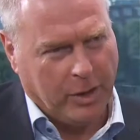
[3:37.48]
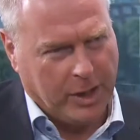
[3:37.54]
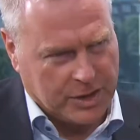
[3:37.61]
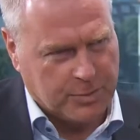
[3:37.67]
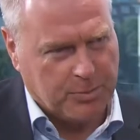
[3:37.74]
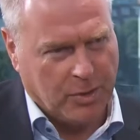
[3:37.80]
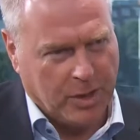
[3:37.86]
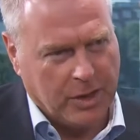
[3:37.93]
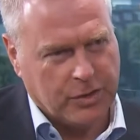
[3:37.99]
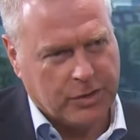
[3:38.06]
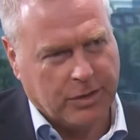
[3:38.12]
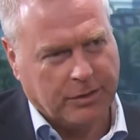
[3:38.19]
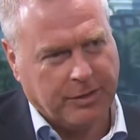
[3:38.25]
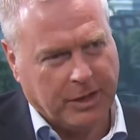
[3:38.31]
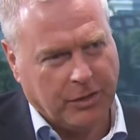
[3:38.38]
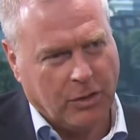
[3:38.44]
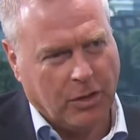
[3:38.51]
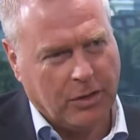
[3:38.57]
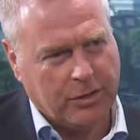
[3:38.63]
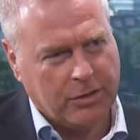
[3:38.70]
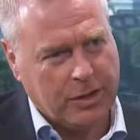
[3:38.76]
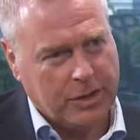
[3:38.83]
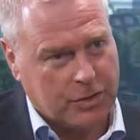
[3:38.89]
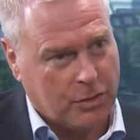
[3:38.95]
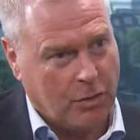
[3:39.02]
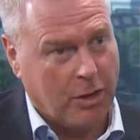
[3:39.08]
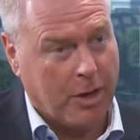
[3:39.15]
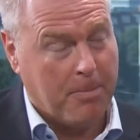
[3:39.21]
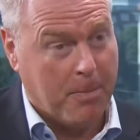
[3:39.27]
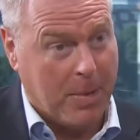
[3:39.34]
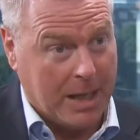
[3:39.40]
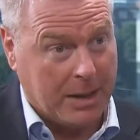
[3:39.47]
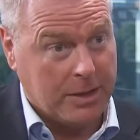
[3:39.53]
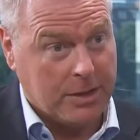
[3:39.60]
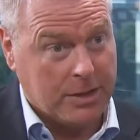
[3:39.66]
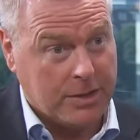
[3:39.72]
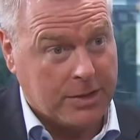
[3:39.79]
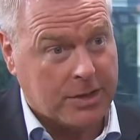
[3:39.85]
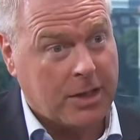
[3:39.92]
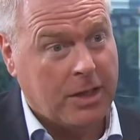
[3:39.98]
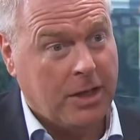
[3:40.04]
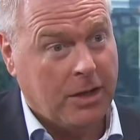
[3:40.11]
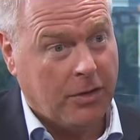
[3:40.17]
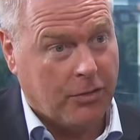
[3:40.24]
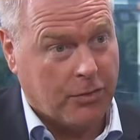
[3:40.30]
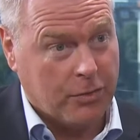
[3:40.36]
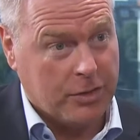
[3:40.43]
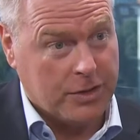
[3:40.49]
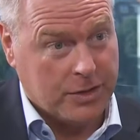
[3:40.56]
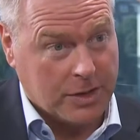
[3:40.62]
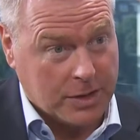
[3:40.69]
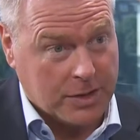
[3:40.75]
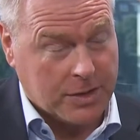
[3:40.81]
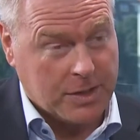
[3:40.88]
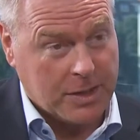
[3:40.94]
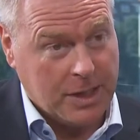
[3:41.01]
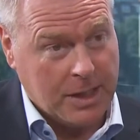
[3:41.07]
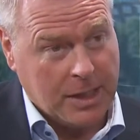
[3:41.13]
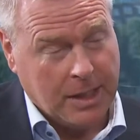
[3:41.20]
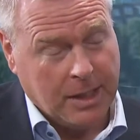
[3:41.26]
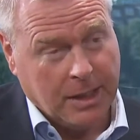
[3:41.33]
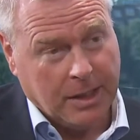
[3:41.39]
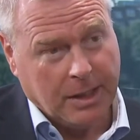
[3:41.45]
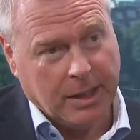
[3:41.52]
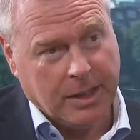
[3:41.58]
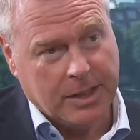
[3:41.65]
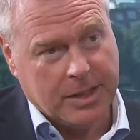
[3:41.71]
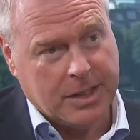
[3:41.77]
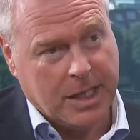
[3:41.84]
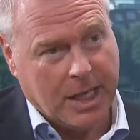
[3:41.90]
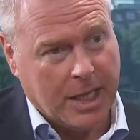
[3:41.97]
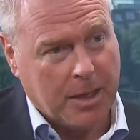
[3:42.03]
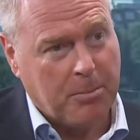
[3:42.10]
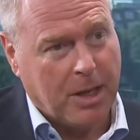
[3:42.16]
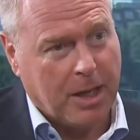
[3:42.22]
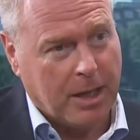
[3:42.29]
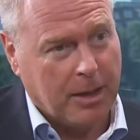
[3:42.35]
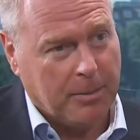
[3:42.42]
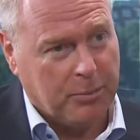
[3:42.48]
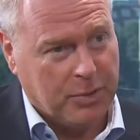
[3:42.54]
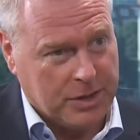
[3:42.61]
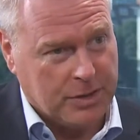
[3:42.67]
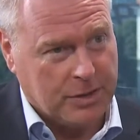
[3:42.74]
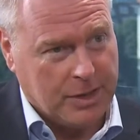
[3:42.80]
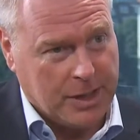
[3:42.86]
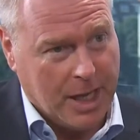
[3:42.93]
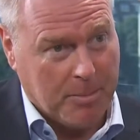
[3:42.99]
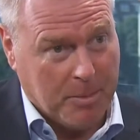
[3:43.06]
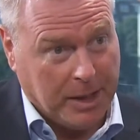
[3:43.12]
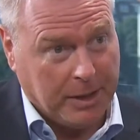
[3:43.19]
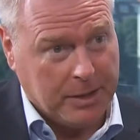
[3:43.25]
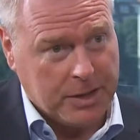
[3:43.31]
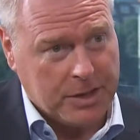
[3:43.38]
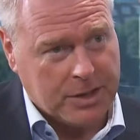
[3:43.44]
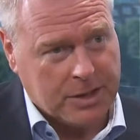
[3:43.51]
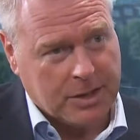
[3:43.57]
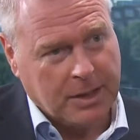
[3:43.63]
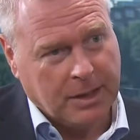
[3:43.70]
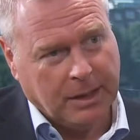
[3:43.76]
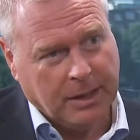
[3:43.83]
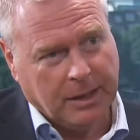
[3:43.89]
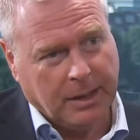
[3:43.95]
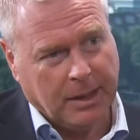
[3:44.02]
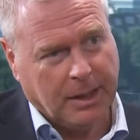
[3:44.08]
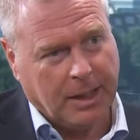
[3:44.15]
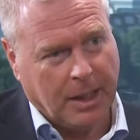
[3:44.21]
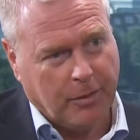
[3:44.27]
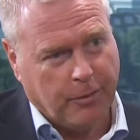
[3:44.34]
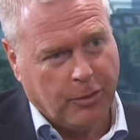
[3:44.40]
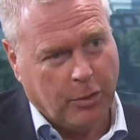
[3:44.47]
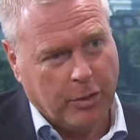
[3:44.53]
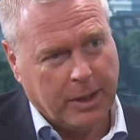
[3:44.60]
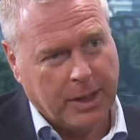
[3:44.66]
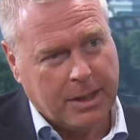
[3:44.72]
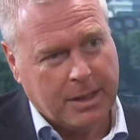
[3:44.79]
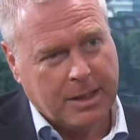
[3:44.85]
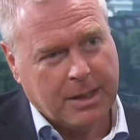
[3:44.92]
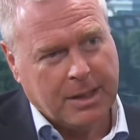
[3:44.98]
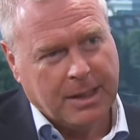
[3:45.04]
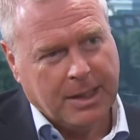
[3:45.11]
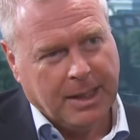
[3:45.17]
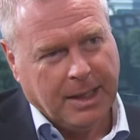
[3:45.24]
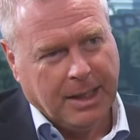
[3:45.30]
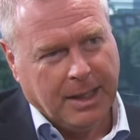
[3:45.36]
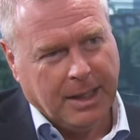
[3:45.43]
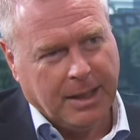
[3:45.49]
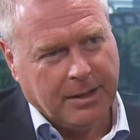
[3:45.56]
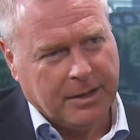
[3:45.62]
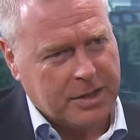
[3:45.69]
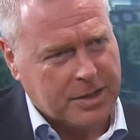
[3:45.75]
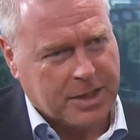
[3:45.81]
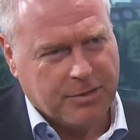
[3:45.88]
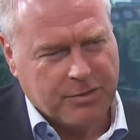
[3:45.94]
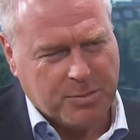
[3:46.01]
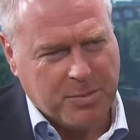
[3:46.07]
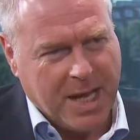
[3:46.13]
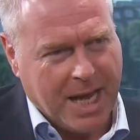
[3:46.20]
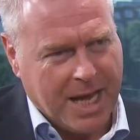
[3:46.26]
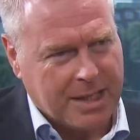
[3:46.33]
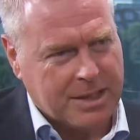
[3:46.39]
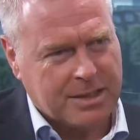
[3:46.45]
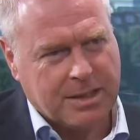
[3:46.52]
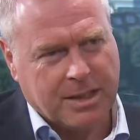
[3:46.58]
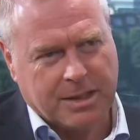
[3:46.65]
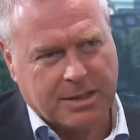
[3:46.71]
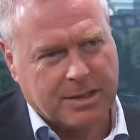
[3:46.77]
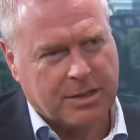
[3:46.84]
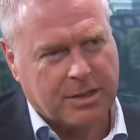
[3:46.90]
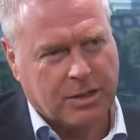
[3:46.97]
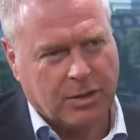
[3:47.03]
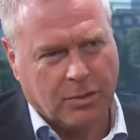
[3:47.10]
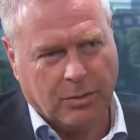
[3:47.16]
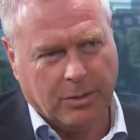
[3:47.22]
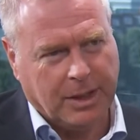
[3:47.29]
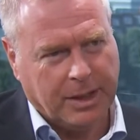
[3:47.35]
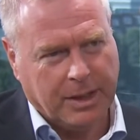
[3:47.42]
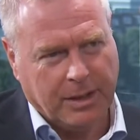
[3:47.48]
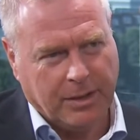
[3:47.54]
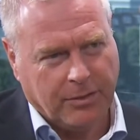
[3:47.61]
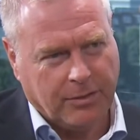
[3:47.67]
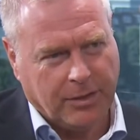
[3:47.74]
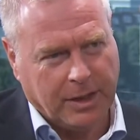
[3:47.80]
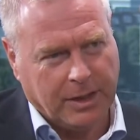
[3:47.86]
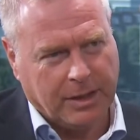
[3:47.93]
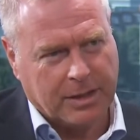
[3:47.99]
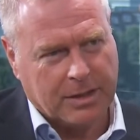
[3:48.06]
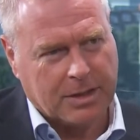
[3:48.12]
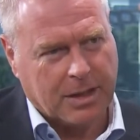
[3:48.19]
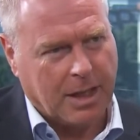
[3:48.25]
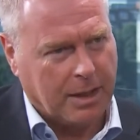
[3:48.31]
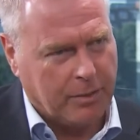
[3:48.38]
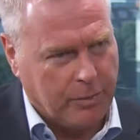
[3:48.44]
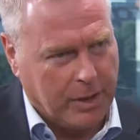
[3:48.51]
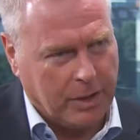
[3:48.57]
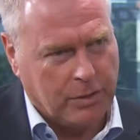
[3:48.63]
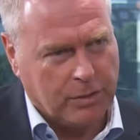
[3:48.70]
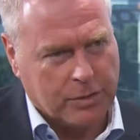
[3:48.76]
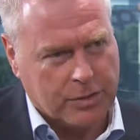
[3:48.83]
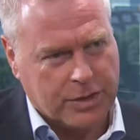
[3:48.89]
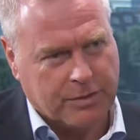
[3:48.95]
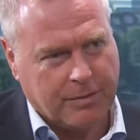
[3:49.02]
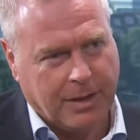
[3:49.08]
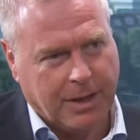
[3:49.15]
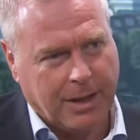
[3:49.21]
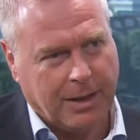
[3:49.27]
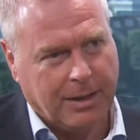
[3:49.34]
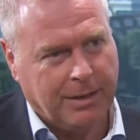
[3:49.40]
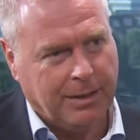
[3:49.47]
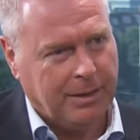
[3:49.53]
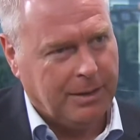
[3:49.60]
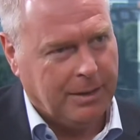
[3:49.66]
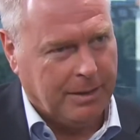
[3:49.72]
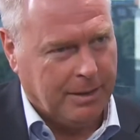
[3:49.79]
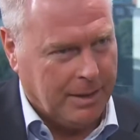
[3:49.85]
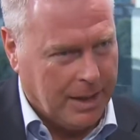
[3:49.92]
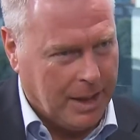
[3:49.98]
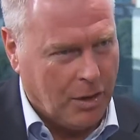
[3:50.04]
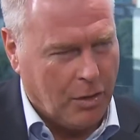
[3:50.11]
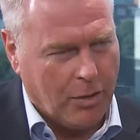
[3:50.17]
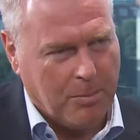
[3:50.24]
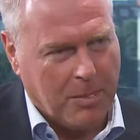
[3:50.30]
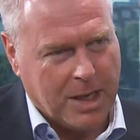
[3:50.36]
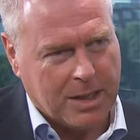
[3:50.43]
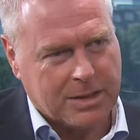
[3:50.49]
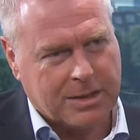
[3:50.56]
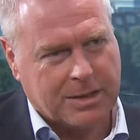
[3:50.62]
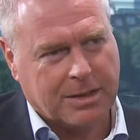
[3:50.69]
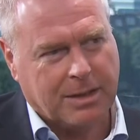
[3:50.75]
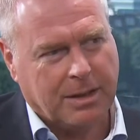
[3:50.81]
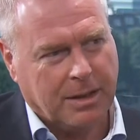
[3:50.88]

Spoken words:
exponential technology. It's called Abundance 360. It's led by Peter Diamandis in California. And this gives me access to leading thinkers like Ray Kurzweil, Elon Musk,